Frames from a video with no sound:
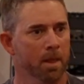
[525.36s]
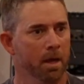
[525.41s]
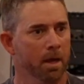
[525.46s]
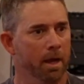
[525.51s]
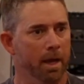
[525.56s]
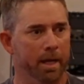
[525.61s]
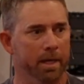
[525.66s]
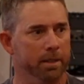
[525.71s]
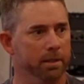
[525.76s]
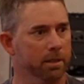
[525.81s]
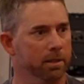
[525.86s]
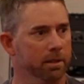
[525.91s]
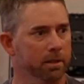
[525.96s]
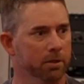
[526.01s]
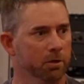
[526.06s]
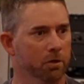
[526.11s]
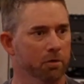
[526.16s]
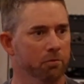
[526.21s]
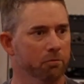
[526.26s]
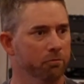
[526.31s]
And, you
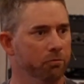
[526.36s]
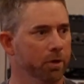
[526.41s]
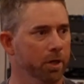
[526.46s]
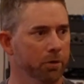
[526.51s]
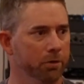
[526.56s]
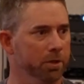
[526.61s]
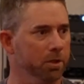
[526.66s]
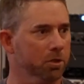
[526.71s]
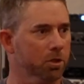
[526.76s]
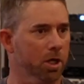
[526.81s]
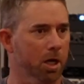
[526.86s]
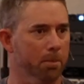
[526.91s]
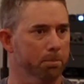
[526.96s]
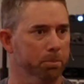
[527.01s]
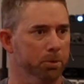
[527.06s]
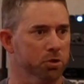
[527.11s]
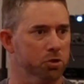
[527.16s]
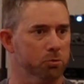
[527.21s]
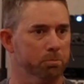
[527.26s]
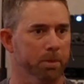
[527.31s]
know, very
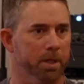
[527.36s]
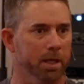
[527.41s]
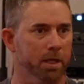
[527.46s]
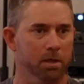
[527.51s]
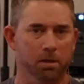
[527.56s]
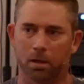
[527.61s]
accomplished man,